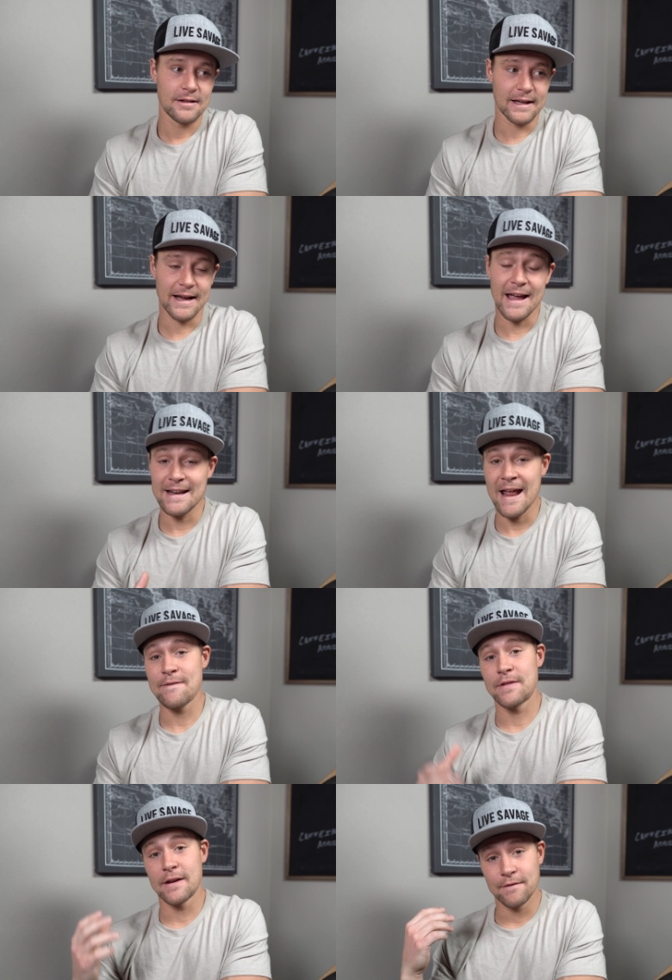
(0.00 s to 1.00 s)
like I can
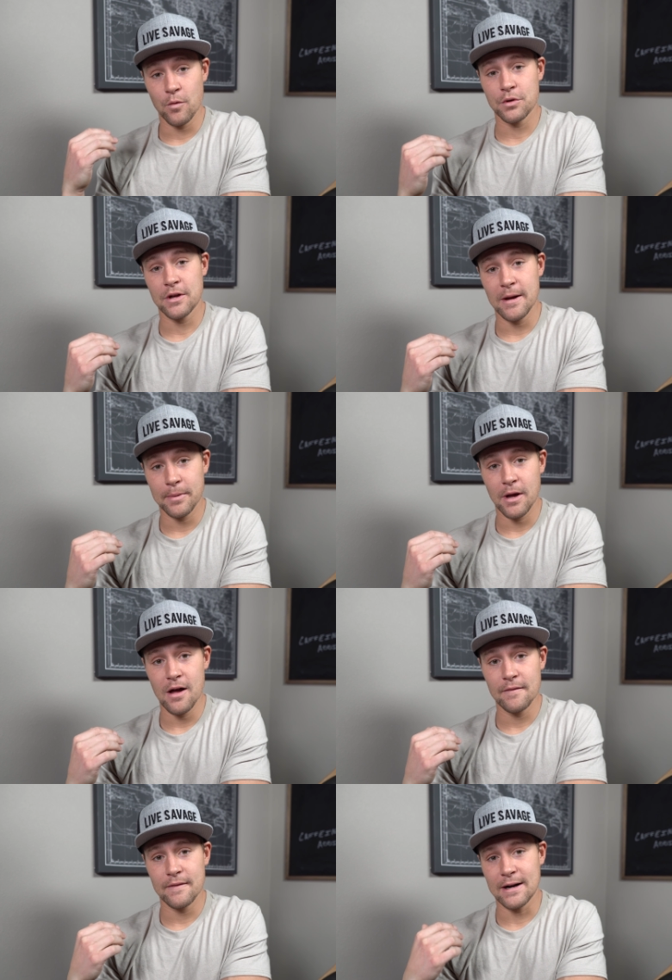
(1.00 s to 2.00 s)
have that fourth cup of
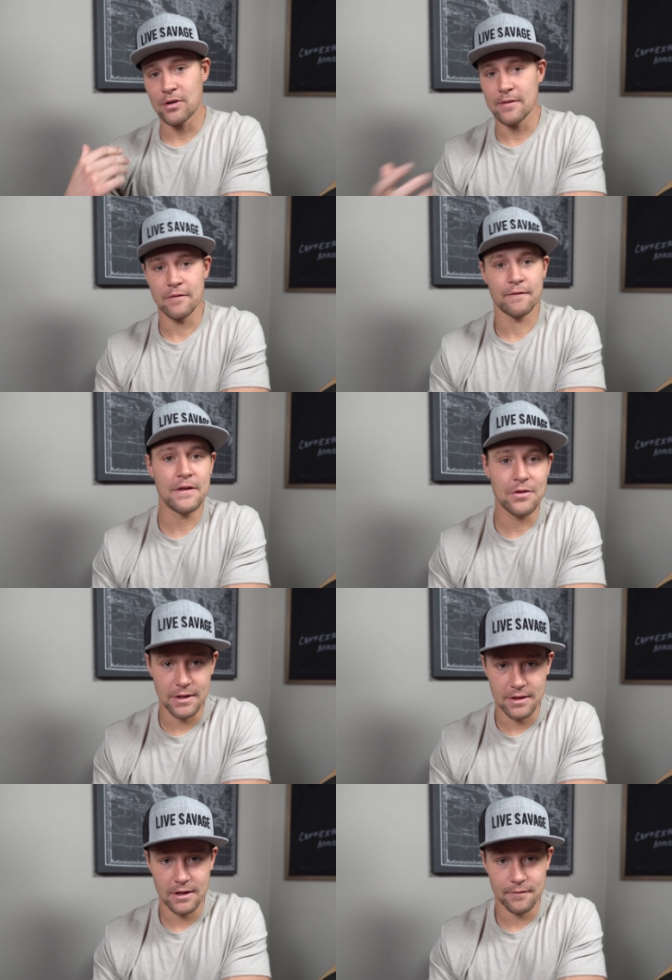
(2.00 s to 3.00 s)
coffee and I don't even feel
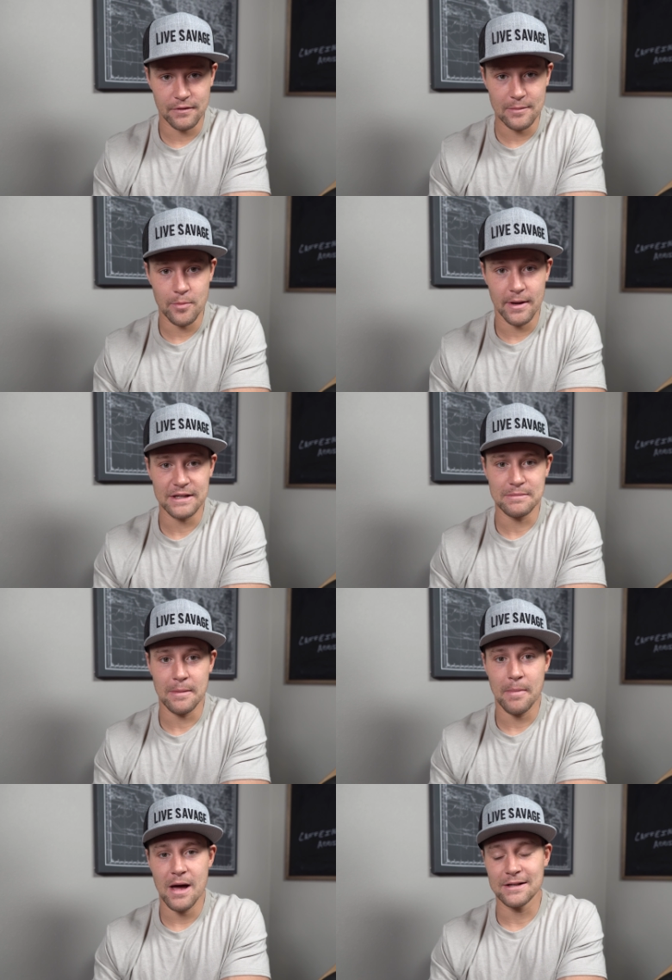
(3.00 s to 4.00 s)
anything from it because my
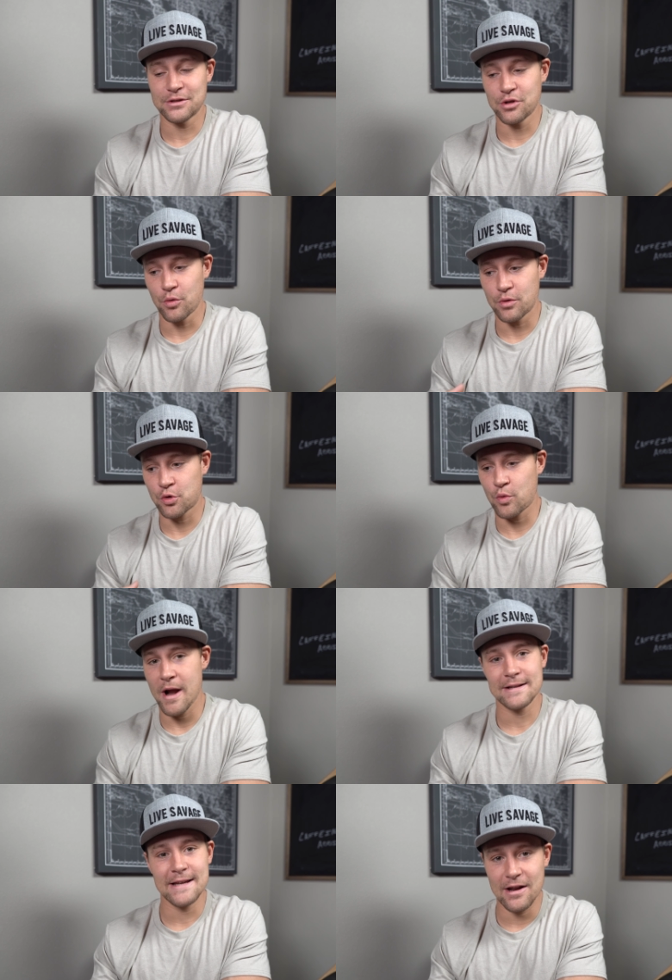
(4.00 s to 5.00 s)
body's so
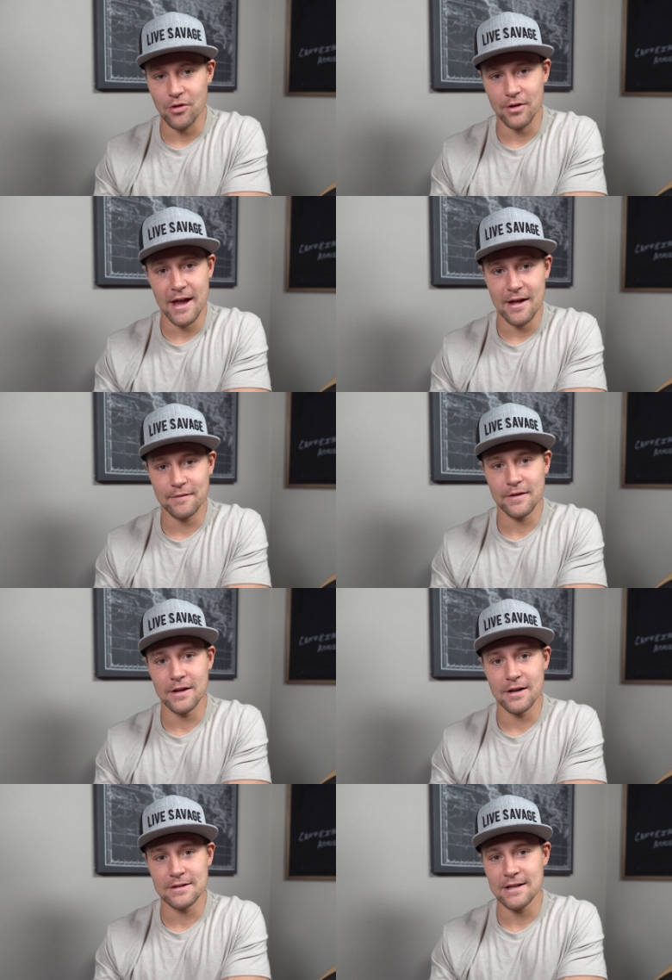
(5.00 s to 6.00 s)
cracked out on
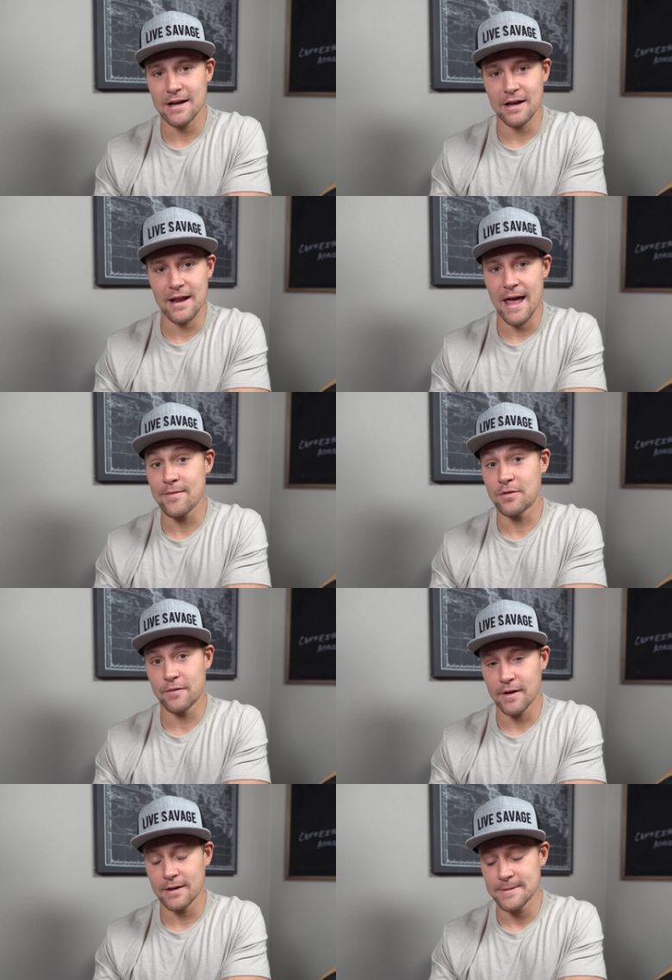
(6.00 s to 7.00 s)
caffeine, it's not going to have an
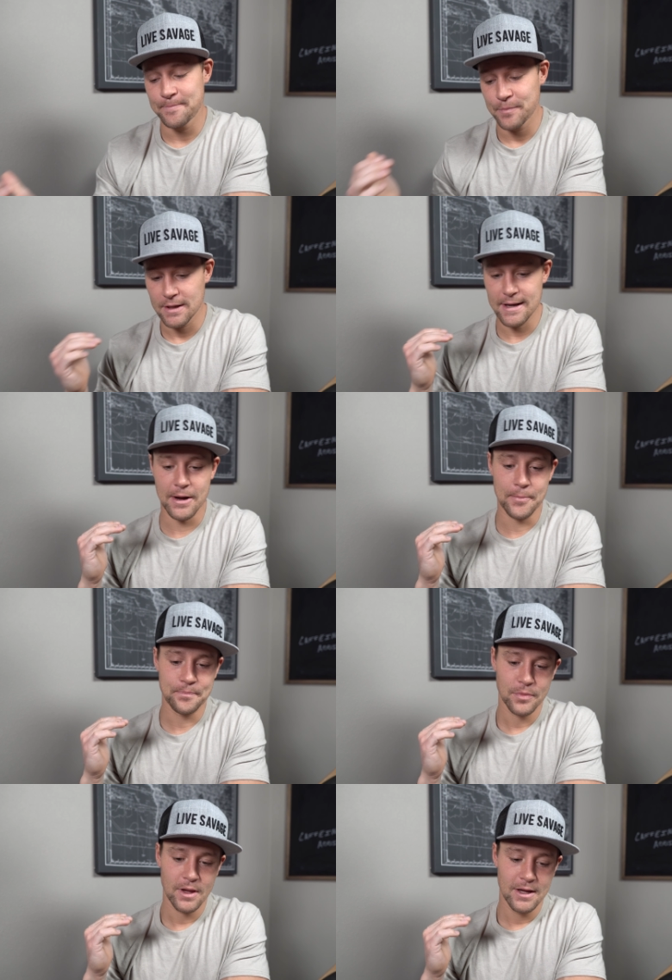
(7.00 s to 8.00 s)
effect. Now,
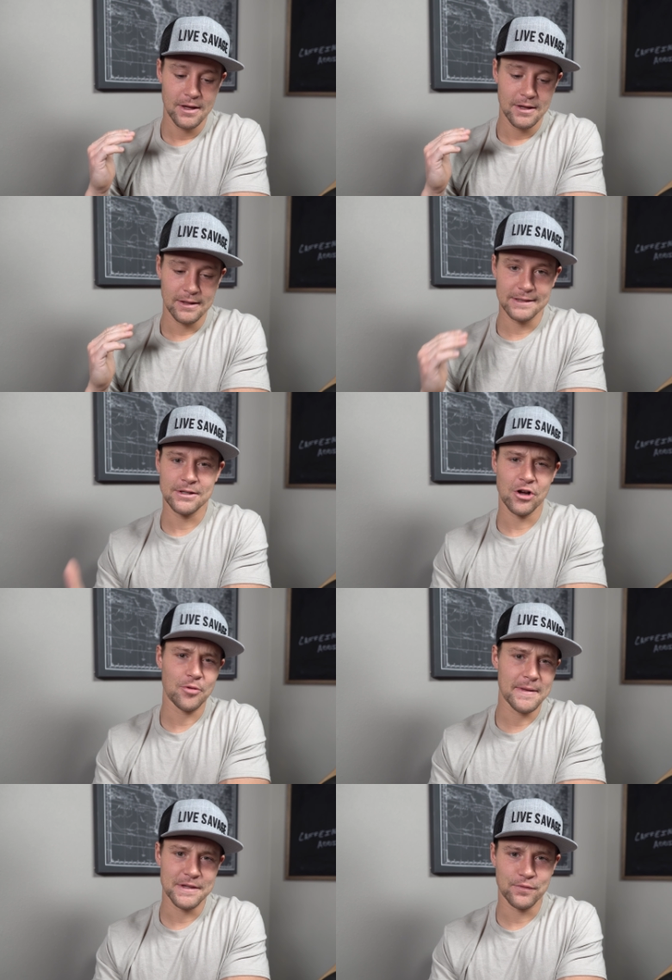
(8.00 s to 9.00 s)
let's talk
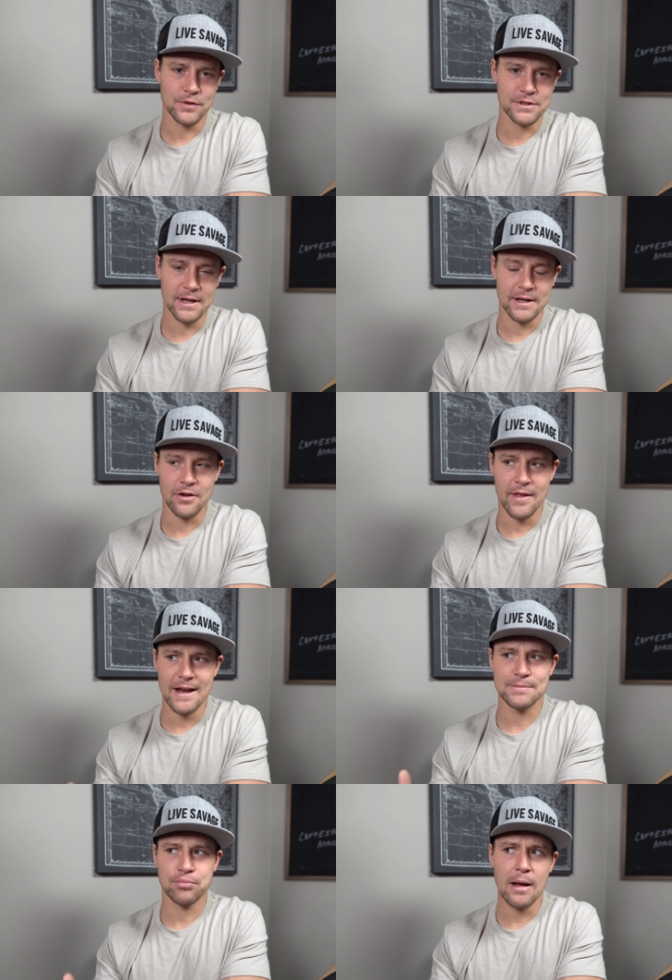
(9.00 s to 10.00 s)
about this for a second here. That
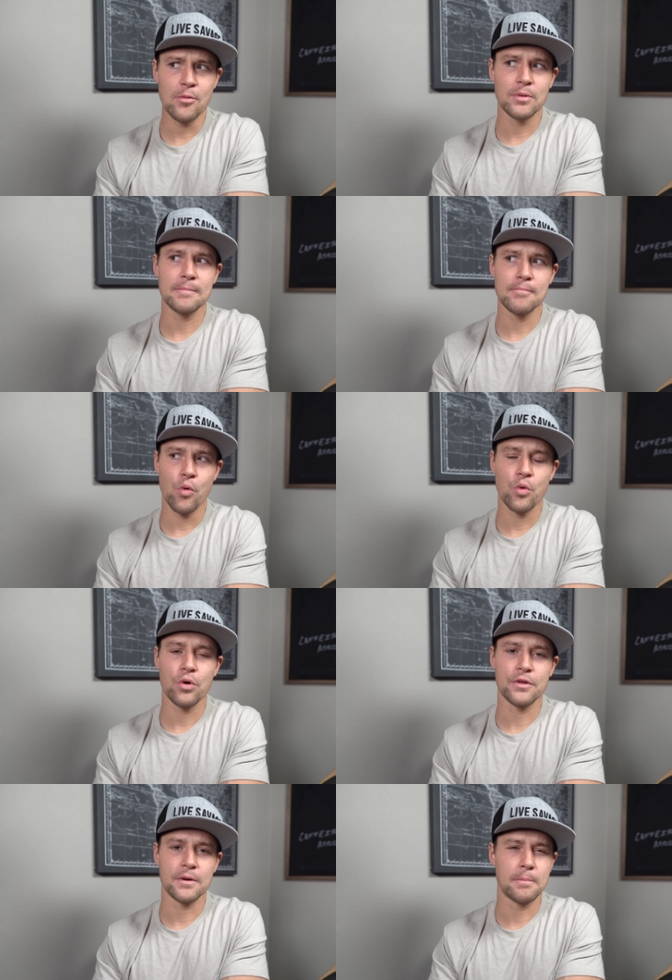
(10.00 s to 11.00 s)
is probably
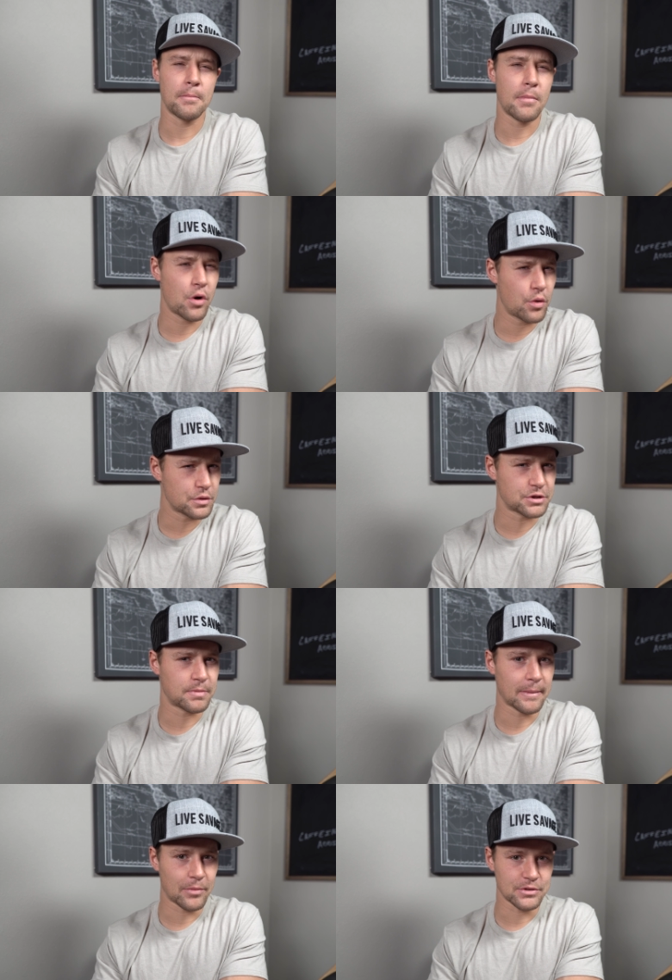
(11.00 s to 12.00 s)
more than most
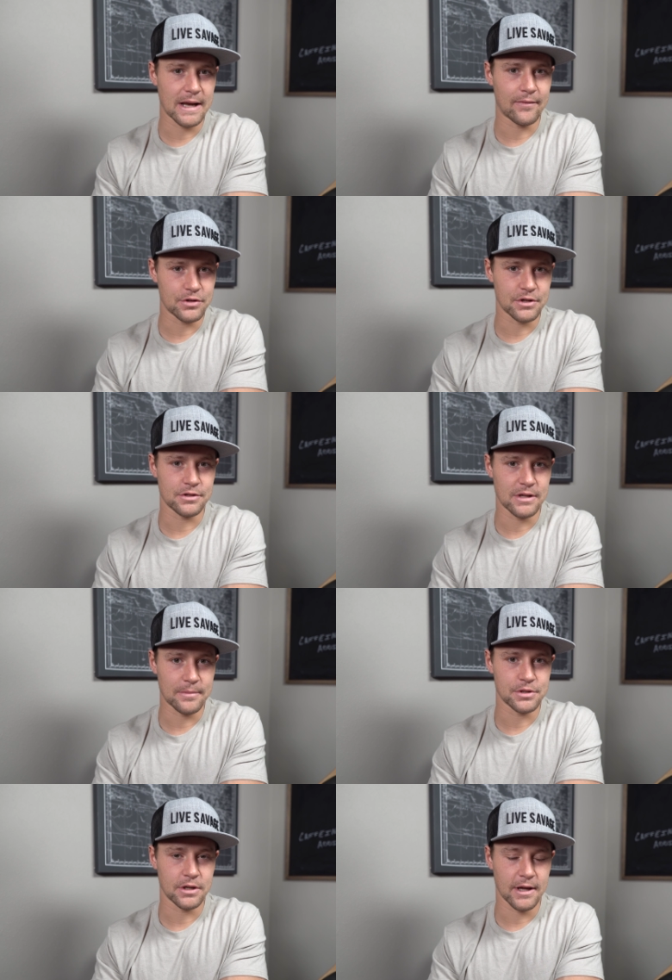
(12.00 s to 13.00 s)
people's average
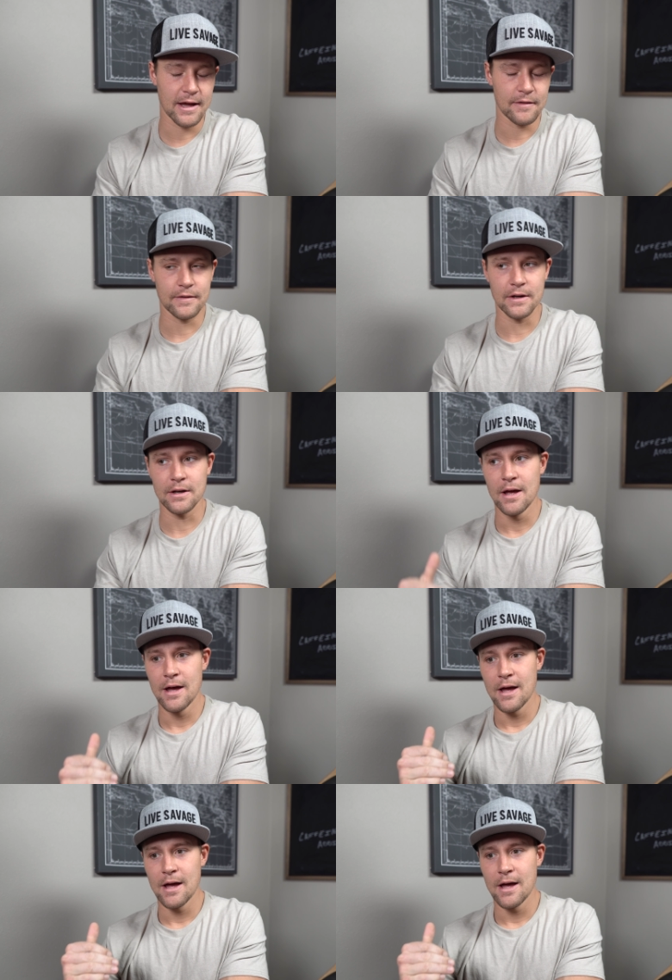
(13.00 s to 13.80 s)
consumption of caffeine.